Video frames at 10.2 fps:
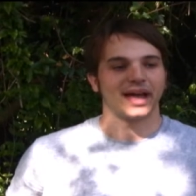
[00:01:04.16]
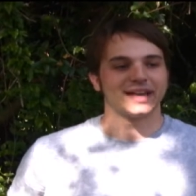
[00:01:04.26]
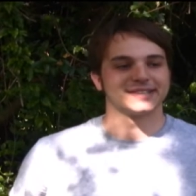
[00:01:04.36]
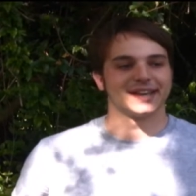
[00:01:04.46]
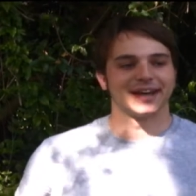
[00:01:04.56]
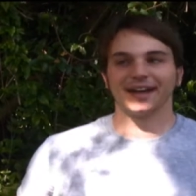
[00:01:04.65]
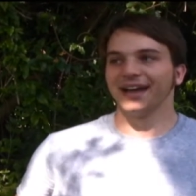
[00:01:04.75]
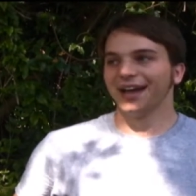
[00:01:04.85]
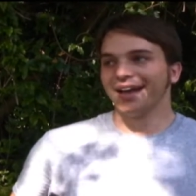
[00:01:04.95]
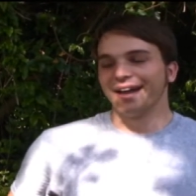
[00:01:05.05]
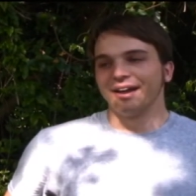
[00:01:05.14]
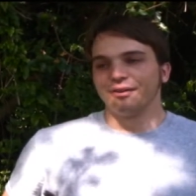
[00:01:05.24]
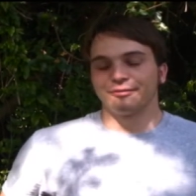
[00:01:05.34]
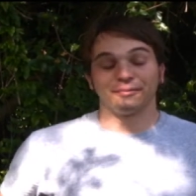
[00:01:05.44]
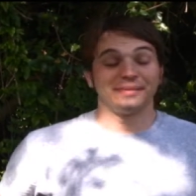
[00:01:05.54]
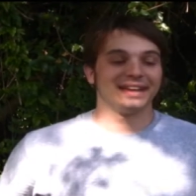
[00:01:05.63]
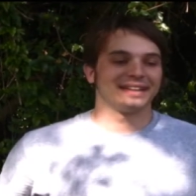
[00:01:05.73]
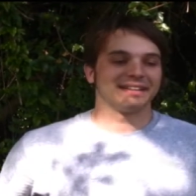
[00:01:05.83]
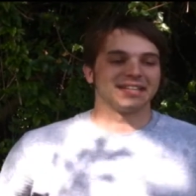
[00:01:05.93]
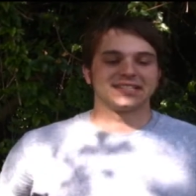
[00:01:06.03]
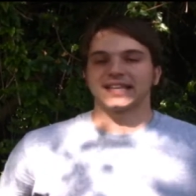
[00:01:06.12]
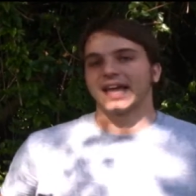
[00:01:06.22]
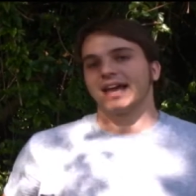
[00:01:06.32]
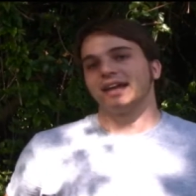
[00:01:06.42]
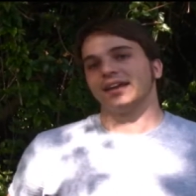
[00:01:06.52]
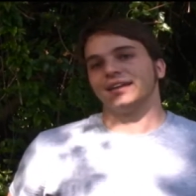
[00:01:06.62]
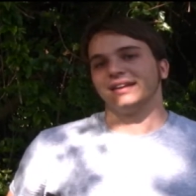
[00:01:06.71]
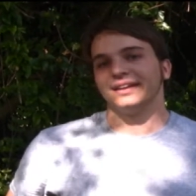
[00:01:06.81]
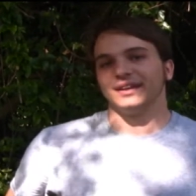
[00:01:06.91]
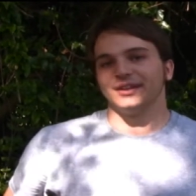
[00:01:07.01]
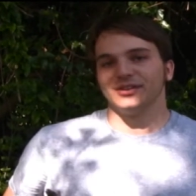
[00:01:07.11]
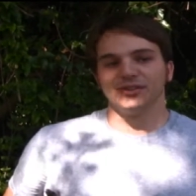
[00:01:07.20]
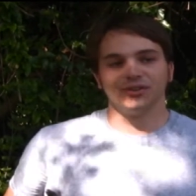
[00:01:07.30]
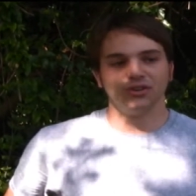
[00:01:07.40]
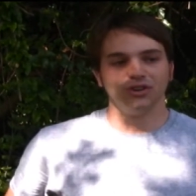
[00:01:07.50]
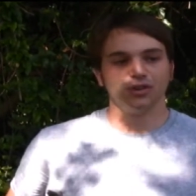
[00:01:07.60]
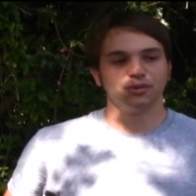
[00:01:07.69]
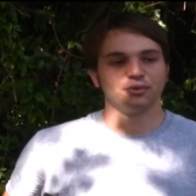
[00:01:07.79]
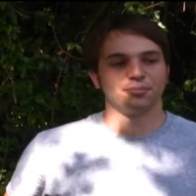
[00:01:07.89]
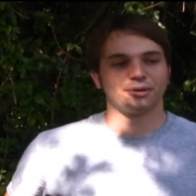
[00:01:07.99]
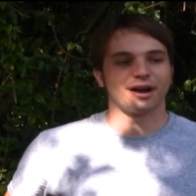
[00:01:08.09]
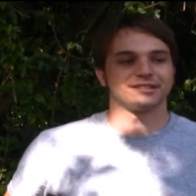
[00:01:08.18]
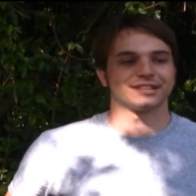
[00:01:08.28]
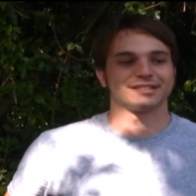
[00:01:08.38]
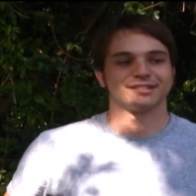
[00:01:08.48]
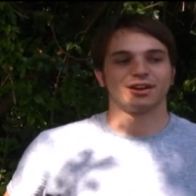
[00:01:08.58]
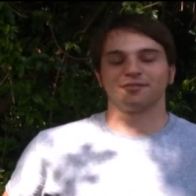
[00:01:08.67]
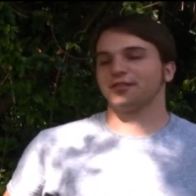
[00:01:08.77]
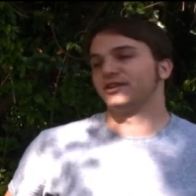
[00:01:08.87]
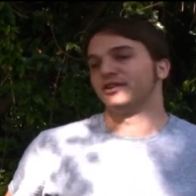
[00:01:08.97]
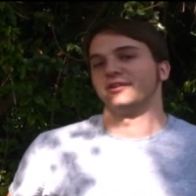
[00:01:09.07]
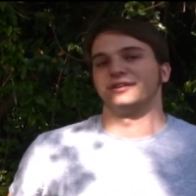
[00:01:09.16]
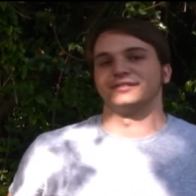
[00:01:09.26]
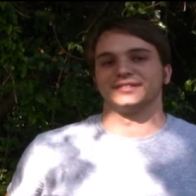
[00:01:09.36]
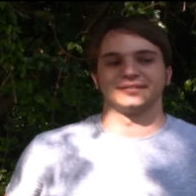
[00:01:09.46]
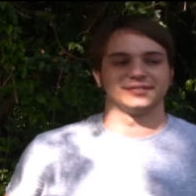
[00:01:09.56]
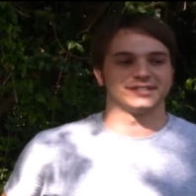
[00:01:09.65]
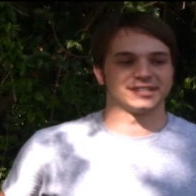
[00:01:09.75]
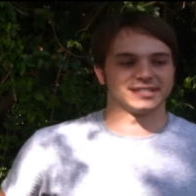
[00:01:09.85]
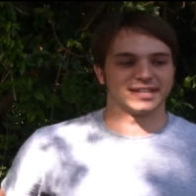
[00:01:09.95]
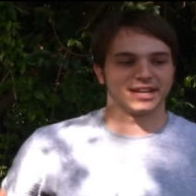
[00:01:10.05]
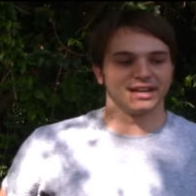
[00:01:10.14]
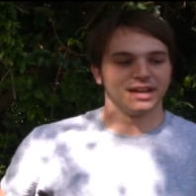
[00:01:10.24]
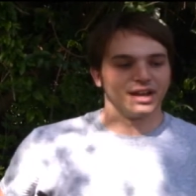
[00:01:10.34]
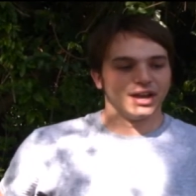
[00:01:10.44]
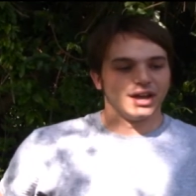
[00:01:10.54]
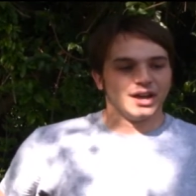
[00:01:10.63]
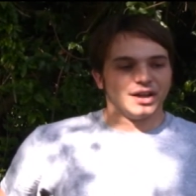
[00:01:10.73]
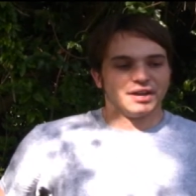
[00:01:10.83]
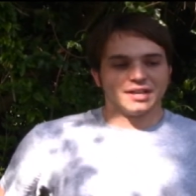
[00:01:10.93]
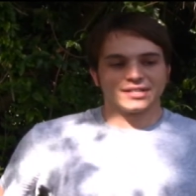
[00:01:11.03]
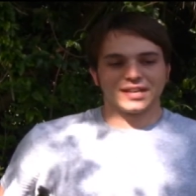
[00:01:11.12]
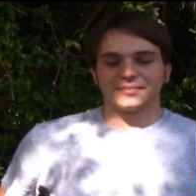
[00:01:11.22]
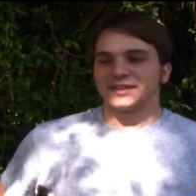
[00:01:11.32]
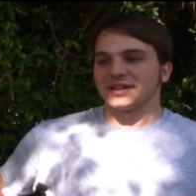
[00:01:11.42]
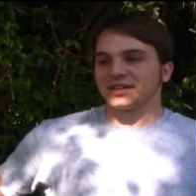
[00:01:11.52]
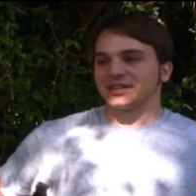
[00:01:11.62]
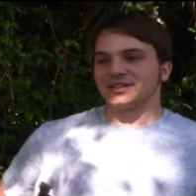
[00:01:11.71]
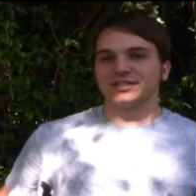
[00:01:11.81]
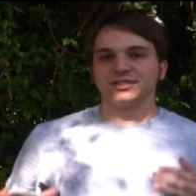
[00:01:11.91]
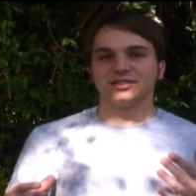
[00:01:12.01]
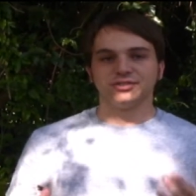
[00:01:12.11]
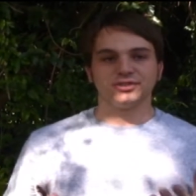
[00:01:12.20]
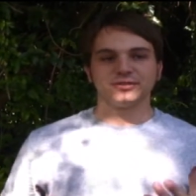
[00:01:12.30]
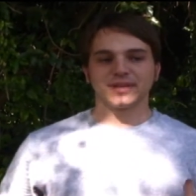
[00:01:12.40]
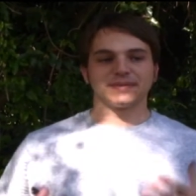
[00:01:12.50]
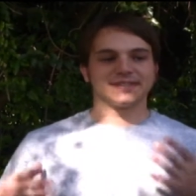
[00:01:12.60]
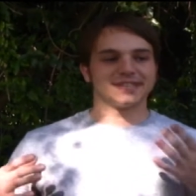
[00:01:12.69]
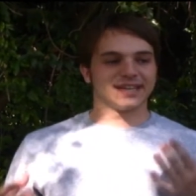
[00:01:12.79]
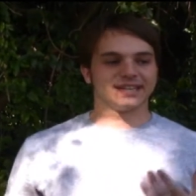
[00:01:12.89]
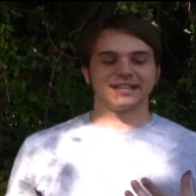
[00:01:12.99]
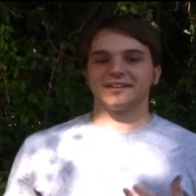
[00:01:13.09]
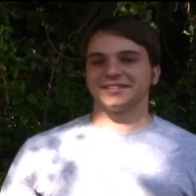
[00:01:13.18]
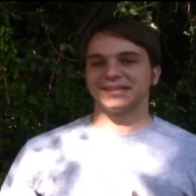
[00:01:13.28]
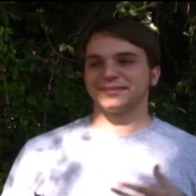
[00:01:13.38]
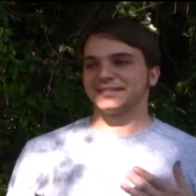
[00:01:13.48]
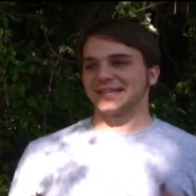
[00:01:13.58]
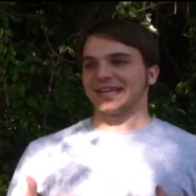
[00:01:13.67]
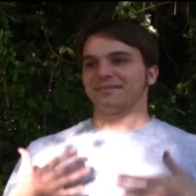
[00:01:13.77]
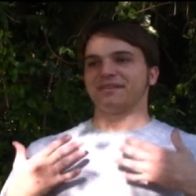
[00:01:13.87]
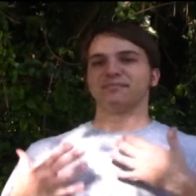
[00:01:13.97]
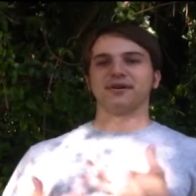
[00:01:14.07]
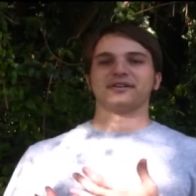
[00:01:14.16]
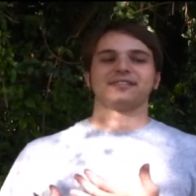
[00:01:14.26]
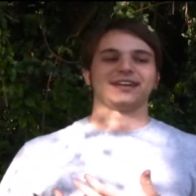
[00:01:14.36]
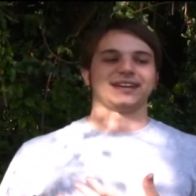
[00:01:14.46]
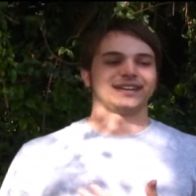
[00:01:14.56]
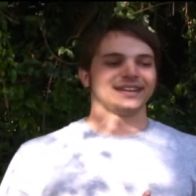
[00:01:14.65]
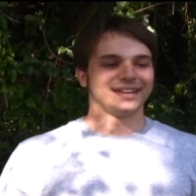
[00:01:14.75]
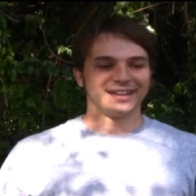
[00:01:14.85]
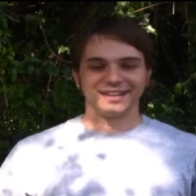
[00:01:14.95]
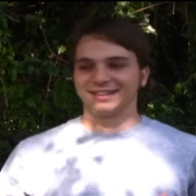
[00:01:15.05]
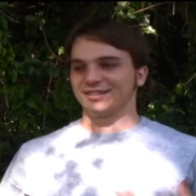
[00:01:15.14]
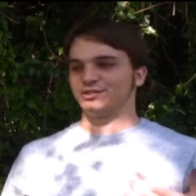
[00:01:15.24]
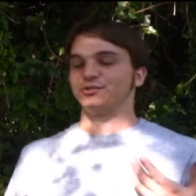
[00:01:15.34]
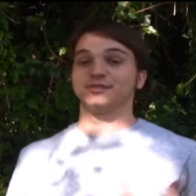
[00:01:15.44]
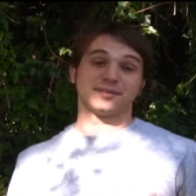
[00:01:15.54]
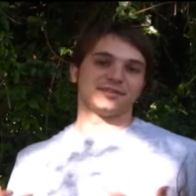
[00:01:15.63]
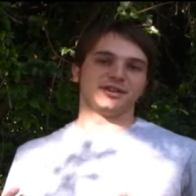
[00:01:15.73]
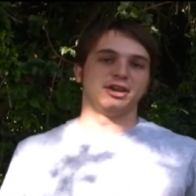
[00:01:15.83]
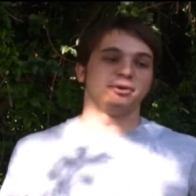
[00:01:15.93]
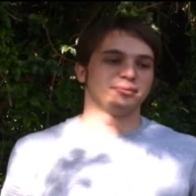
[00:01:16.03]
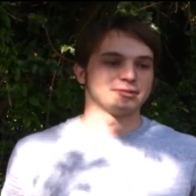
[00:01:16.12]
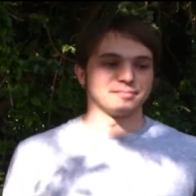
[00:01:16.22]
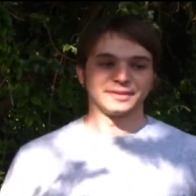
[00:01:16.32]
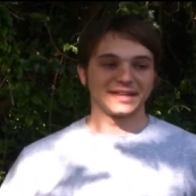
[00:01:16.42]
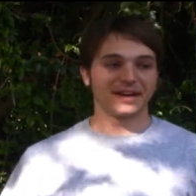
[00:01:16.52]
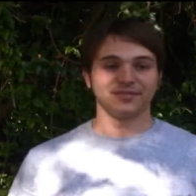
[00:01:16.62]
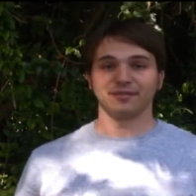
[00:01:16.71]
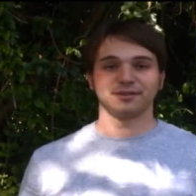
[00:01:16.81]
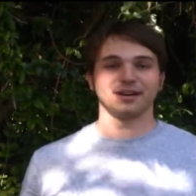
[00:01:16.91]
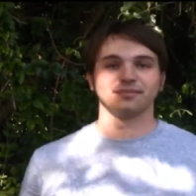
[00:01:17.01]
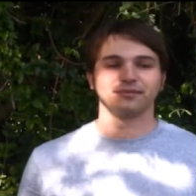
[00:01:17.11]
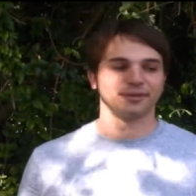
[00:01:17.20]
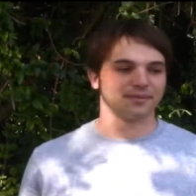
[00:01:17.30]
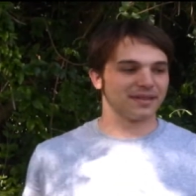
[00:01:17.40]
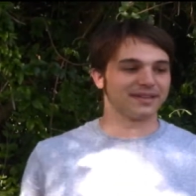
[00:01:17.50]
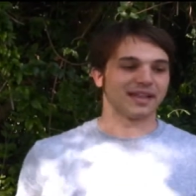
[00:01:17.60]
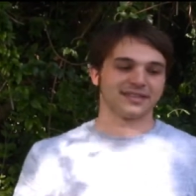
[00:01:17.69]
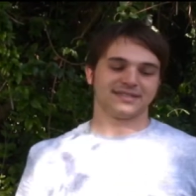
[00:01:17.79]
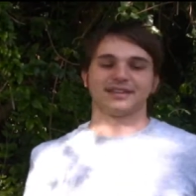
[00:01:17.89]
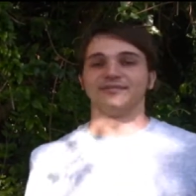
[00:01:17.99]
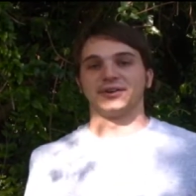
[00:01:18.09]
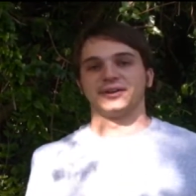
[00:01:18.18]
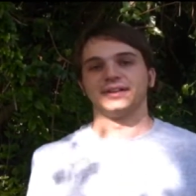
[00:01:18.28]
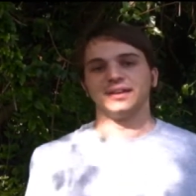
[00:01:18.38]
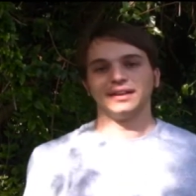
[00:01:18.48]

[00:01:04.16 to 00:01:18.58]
as for me at least, a new project to start for the New Year's. It was just something to do, something to get done, something to get me motivated to do something new, something that I've never done before, and that's convert